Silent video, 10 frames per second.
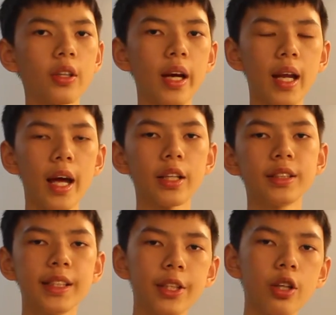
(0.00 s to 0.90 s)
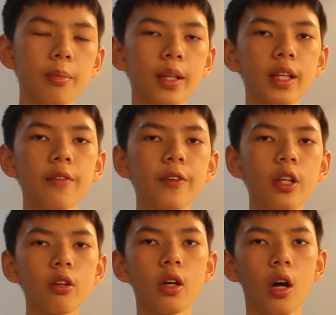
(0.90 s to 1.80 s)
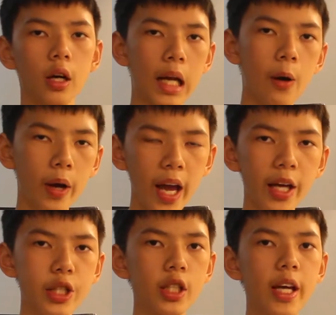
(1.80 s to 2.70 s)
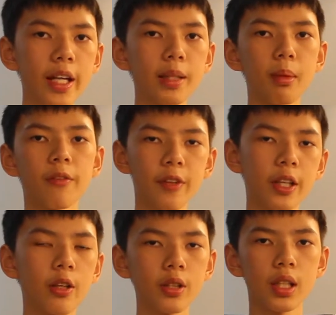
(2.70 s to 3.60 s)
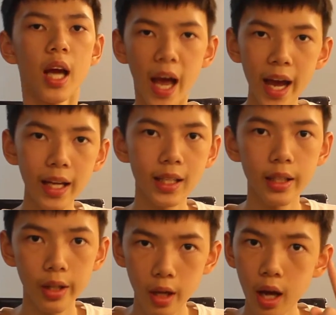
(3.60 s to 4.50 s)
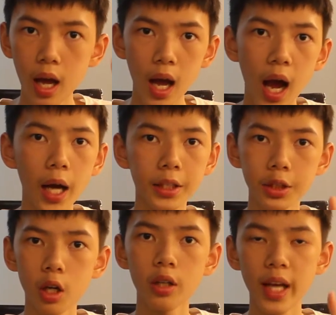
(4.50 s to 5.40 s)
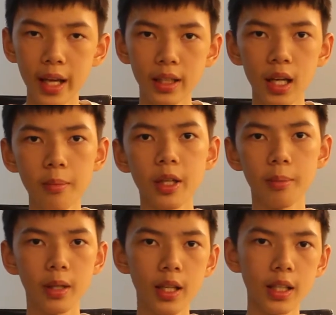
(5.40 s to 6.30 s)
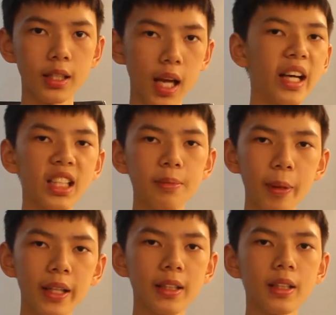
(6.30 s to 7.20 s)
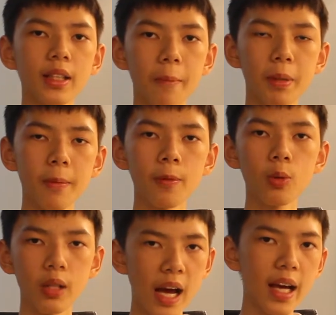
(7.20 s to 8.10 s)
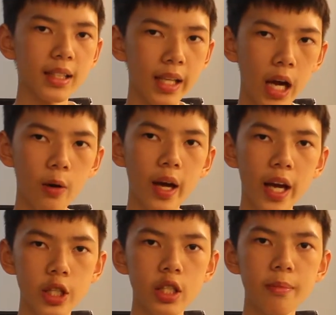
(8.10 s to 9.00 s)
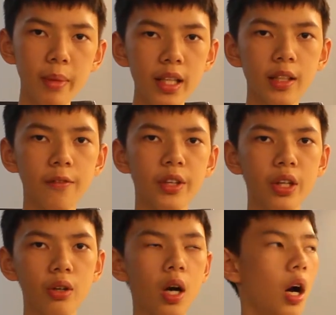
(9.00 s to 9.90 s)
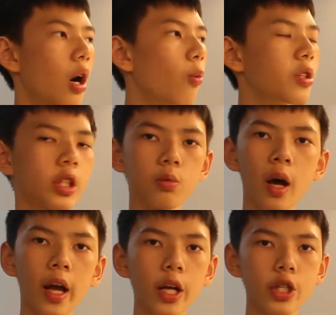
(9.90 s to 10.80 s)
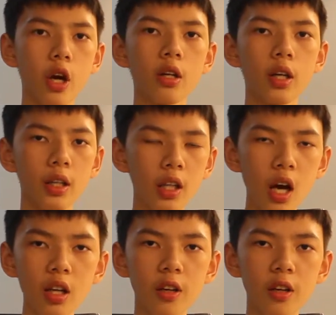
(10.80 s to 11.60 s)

that, I considered on making a video on how I actually edit my videos, and I saw that coming because I expected that people would ask how I actually made the video, which is why I shot a lot